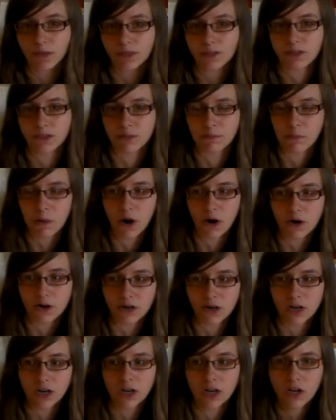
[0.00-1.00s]
went to the
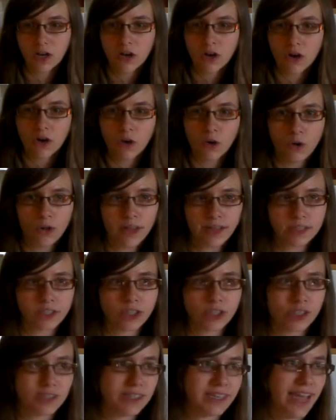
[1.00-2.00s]
park, who likes
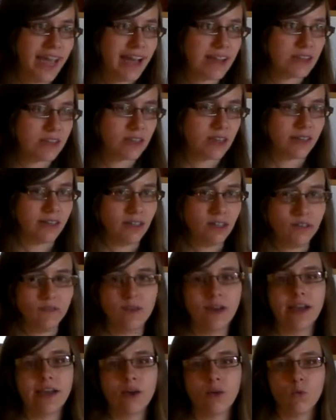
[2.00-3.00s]
to chase cats is
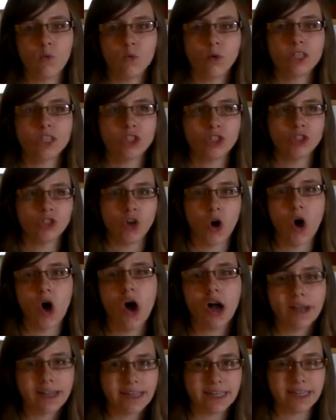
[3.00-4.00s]
identifying which
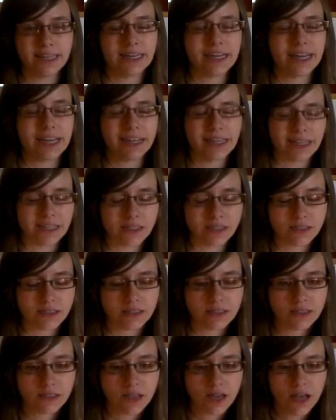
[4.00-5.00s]
dog it
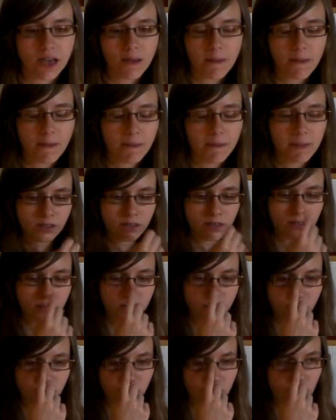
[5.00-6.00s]
is.
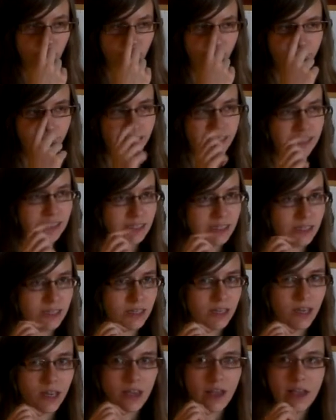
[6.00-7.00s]
So it's
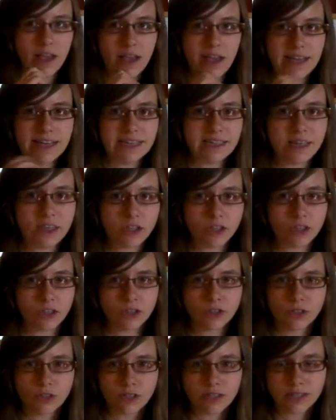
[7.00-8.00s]
essential
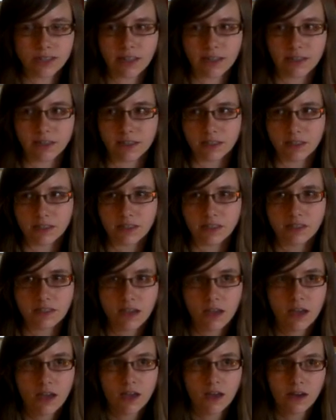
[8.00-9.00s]
to the sentence,
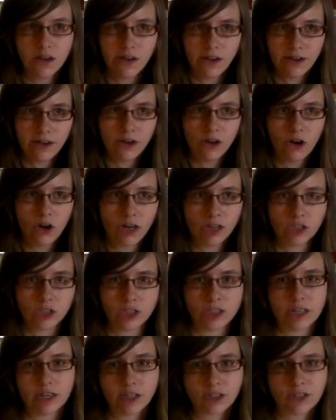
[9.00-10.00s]
not
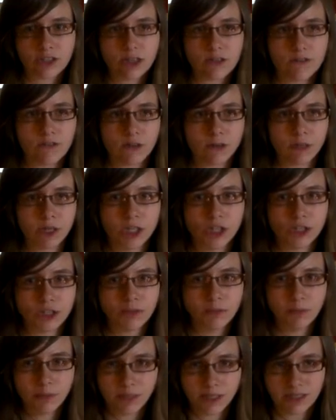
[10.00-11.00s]
just extra
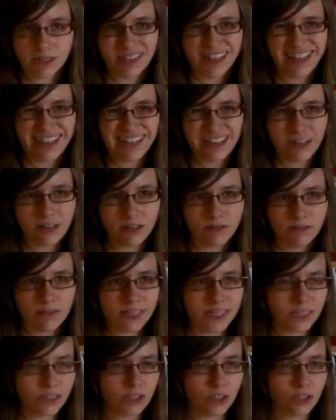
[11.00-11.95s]
information, because it identifies